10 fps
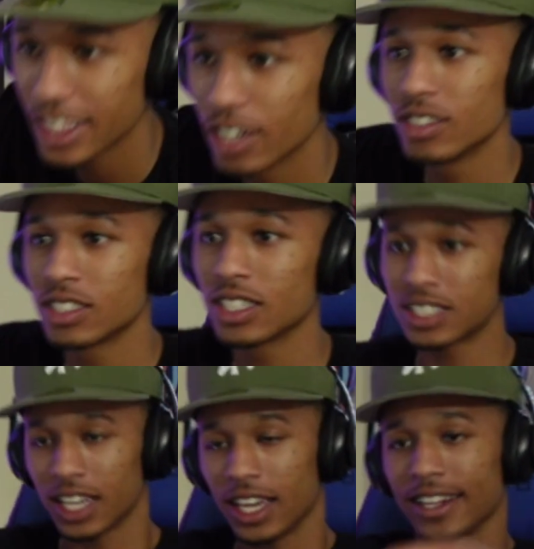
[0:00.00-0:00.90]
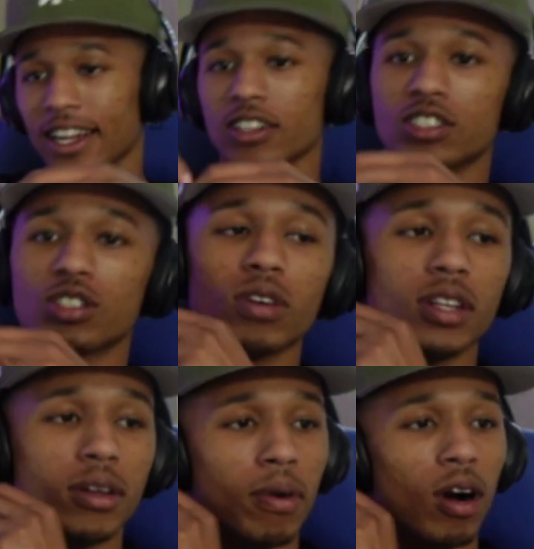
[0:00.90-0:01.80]
just sitting there shooting
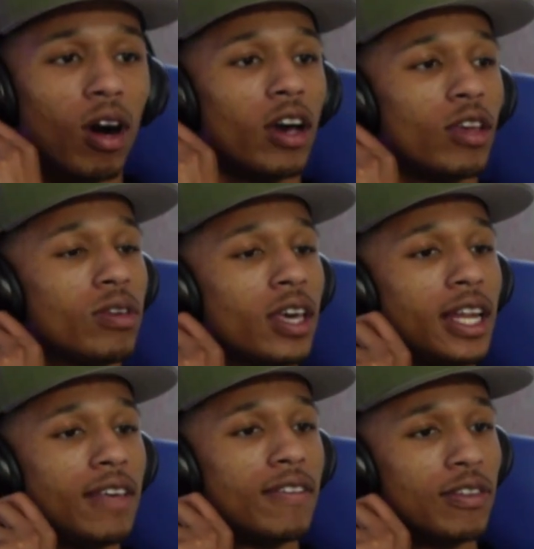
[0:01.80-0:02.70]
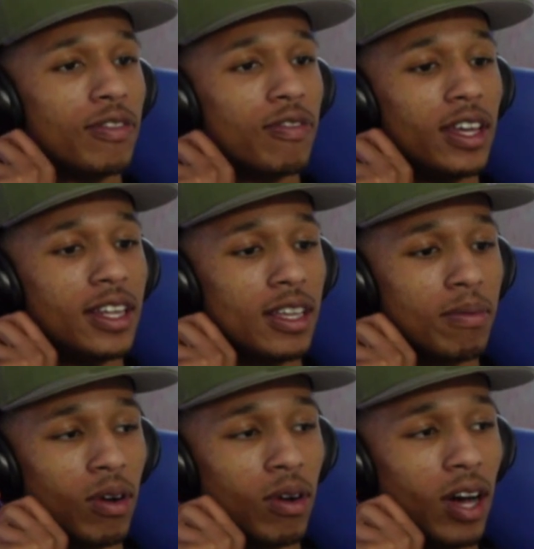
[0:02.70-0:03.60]
a ball and you can't even defend it,
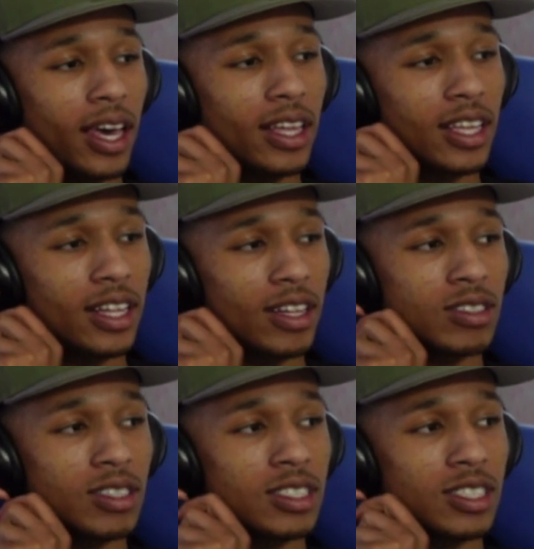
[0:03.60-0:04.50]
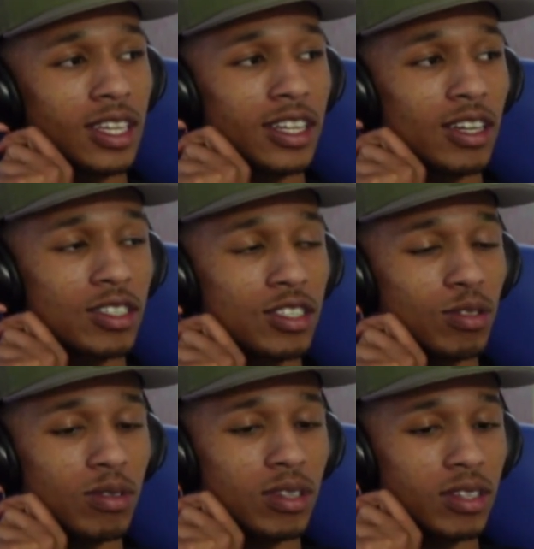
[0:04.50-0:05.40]
bro. I hate that they're just sitting there
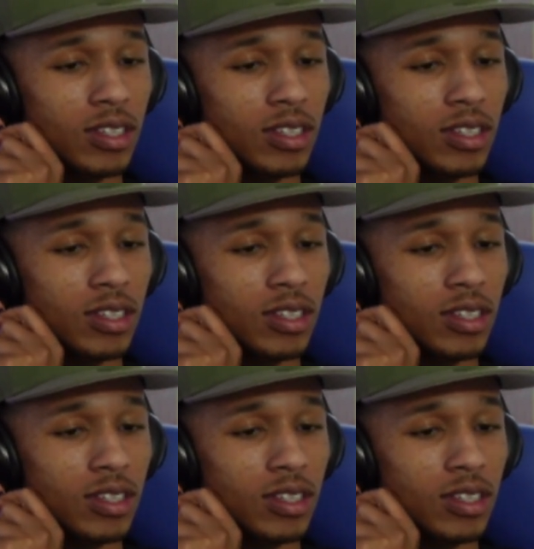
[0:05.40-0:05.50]
shooting.